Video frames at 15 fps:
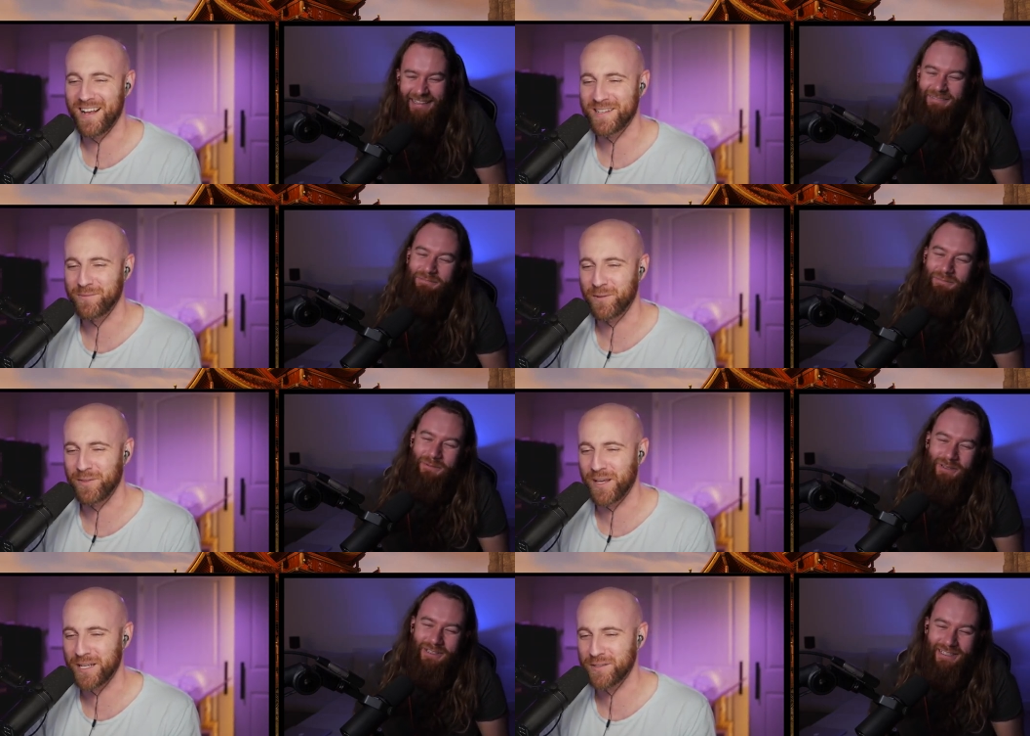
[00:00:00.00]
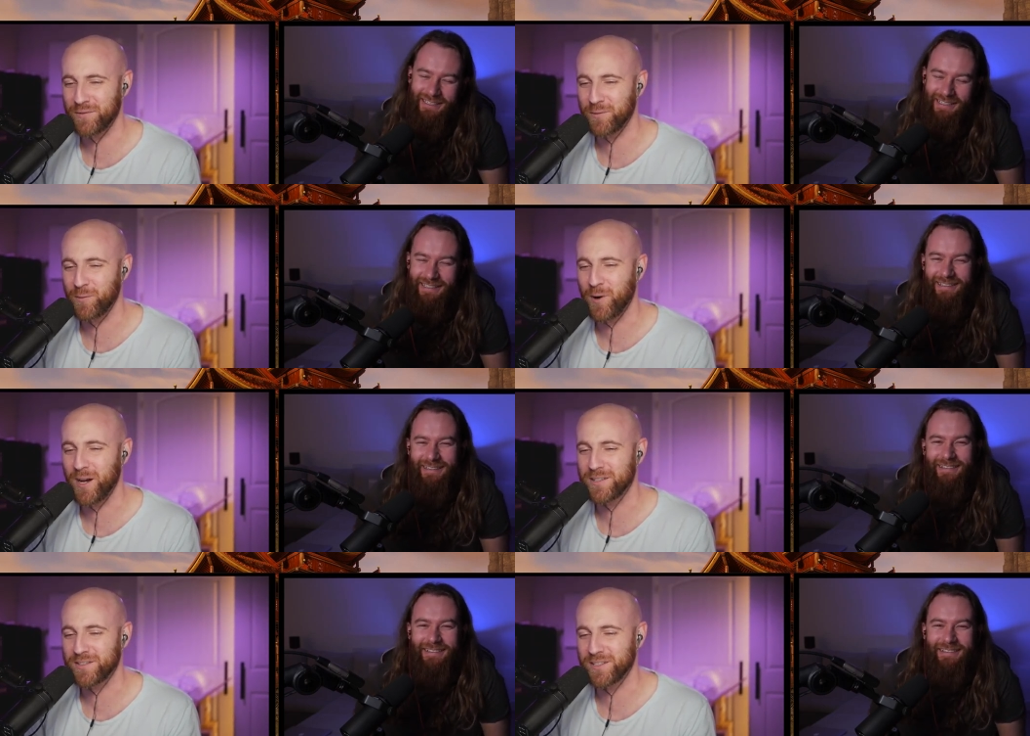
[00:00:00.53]
Speaker 1: guys. Well, thanks for
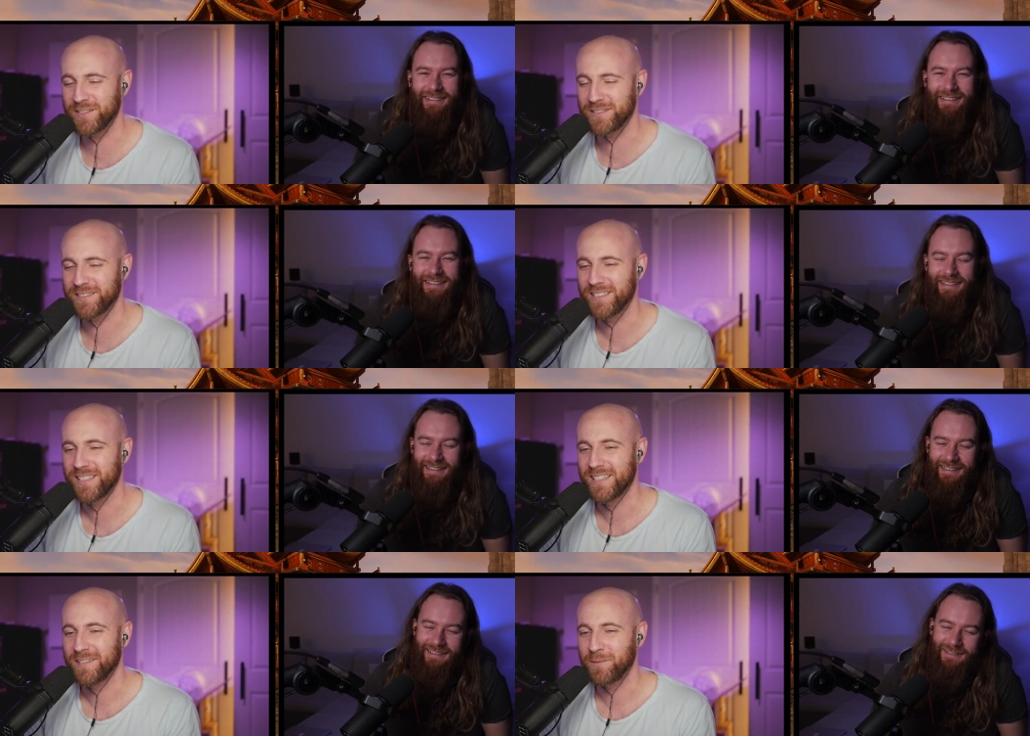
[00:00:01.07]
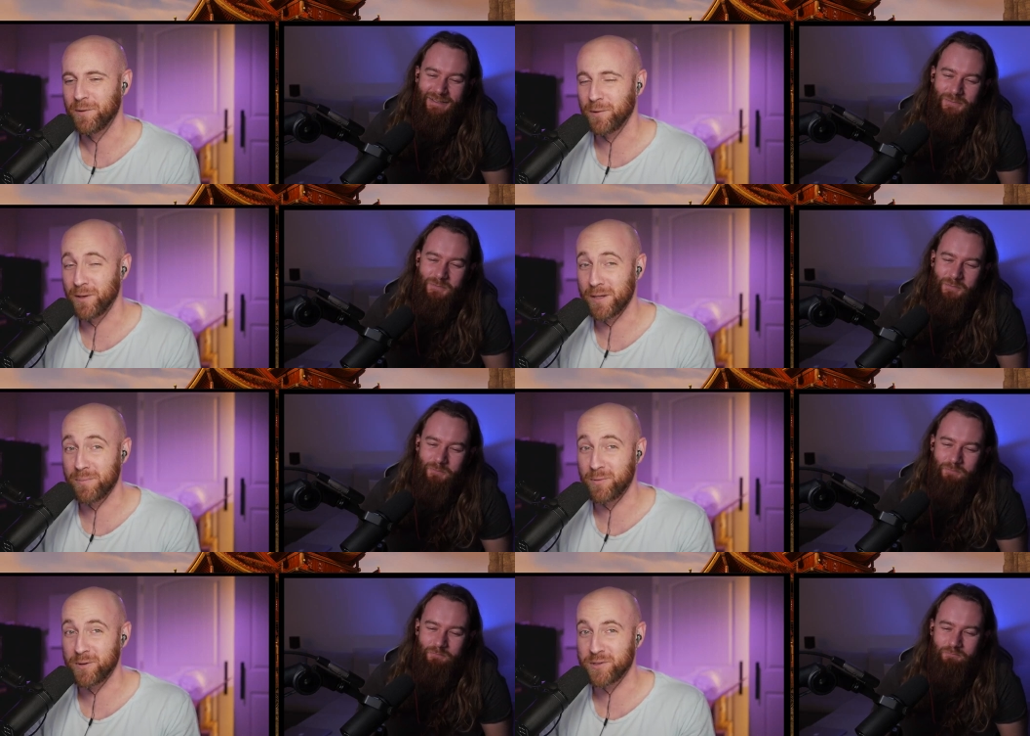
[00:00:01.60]
watching. We
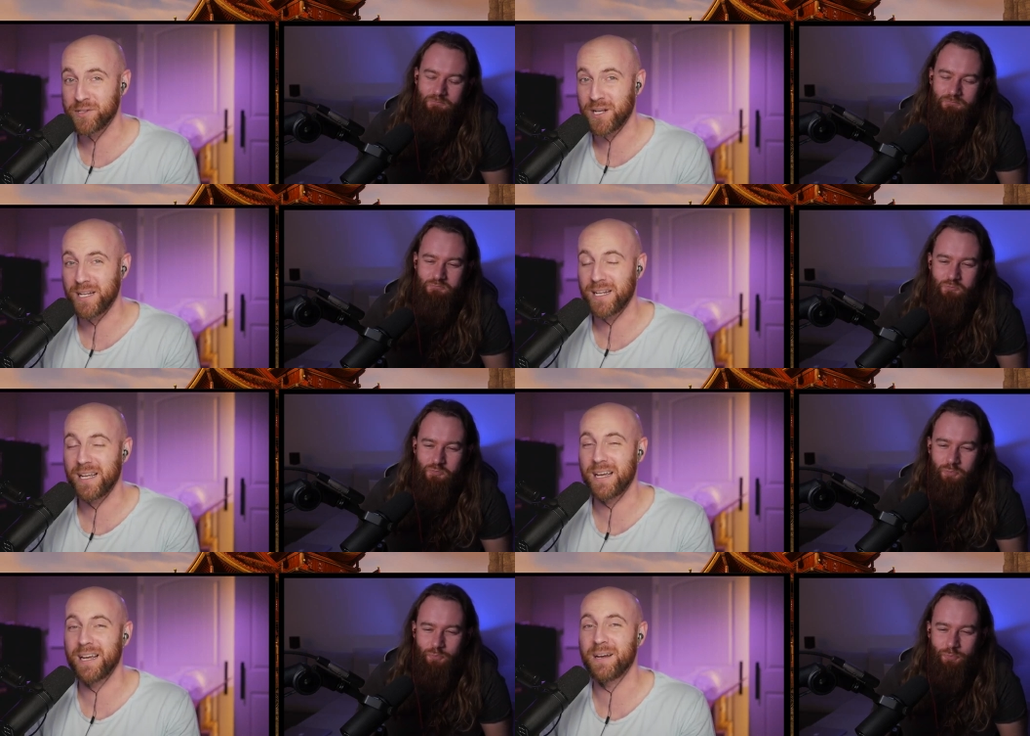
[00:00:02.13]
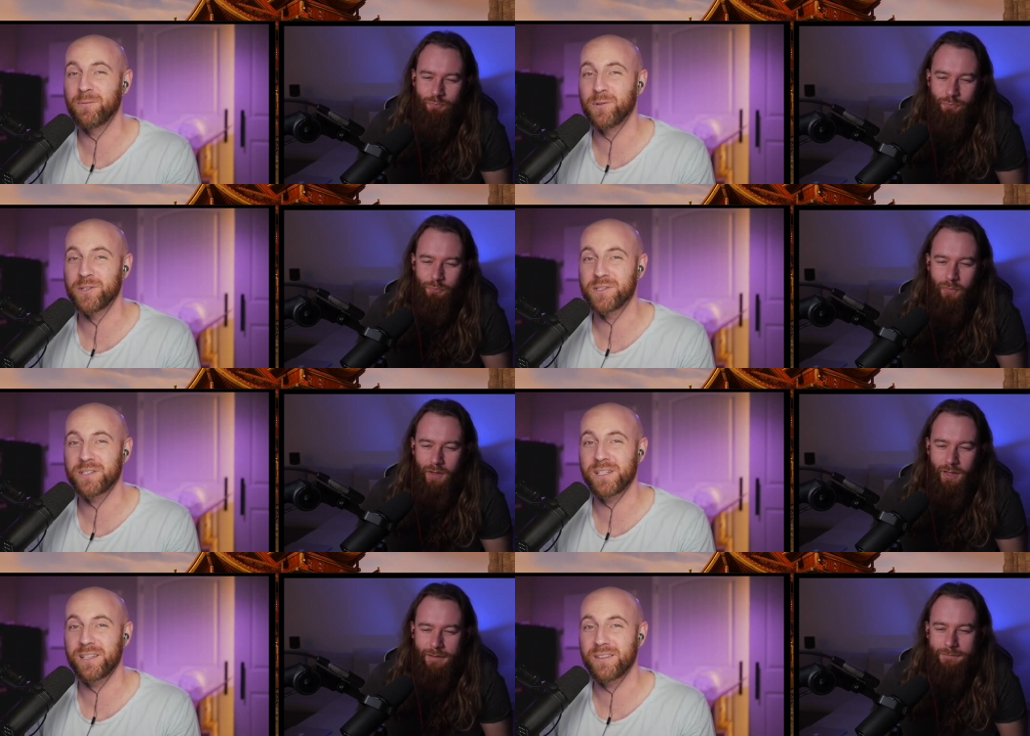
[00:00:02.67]
really appreciate it, and
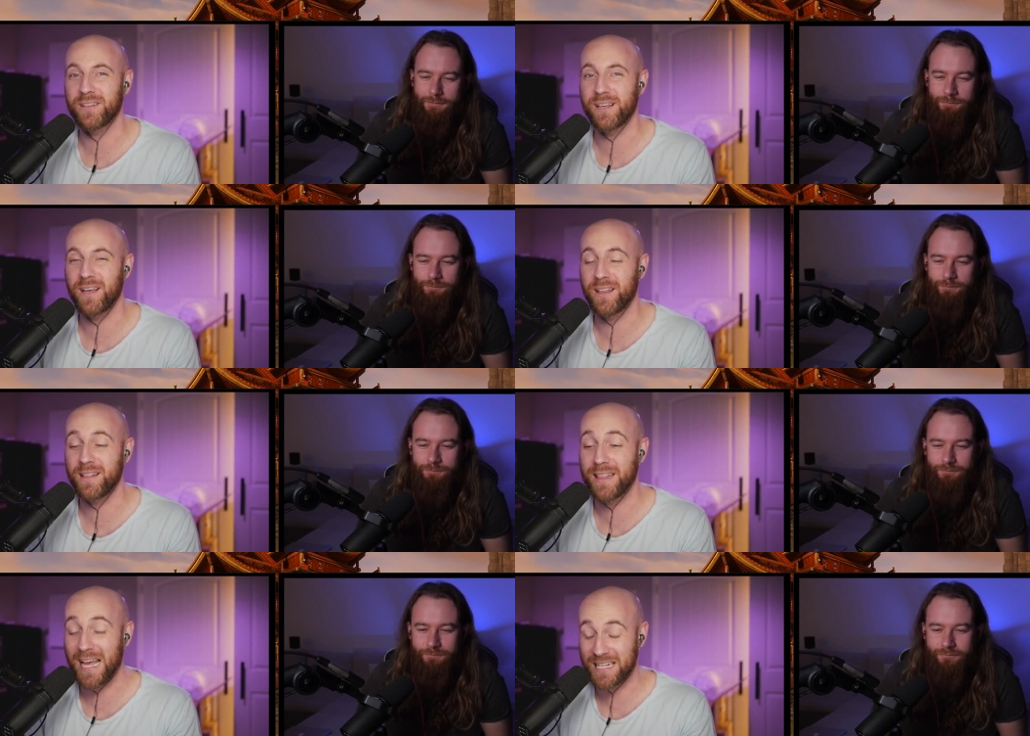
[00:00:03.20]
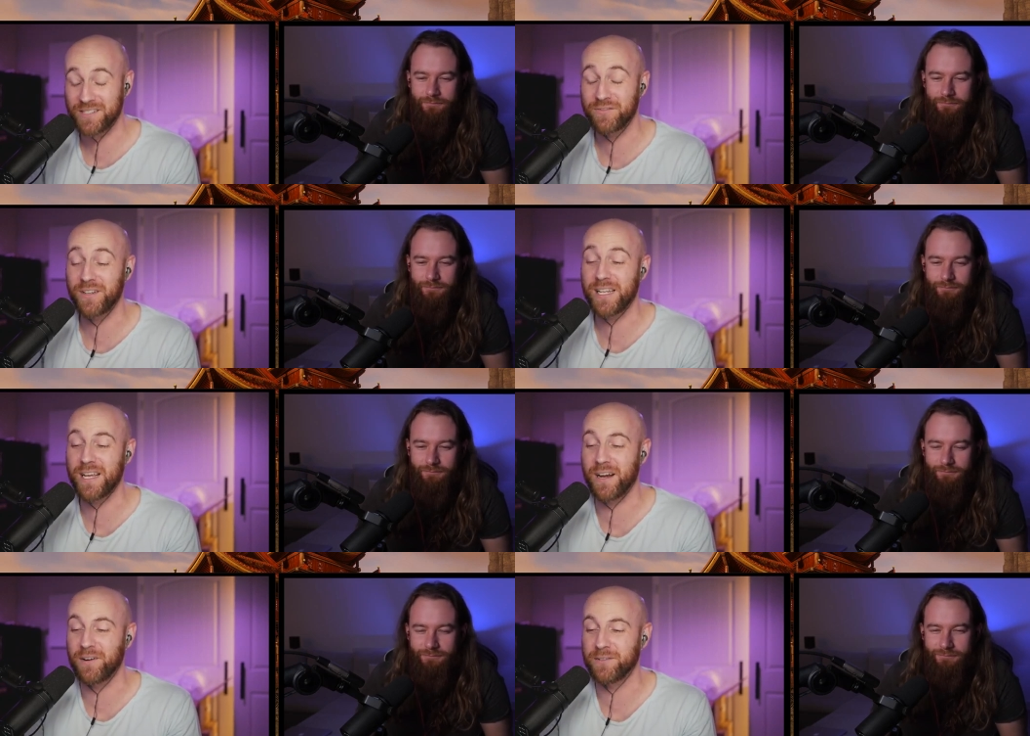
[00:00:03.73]
we'll see you in the uh, next
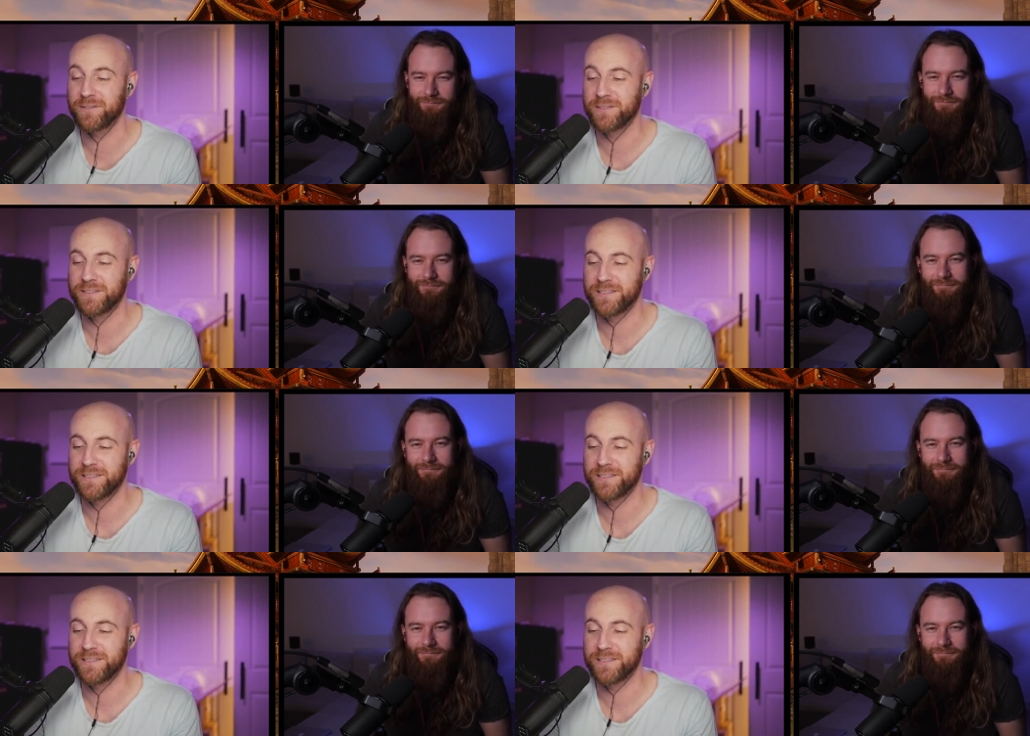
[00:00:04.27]
video.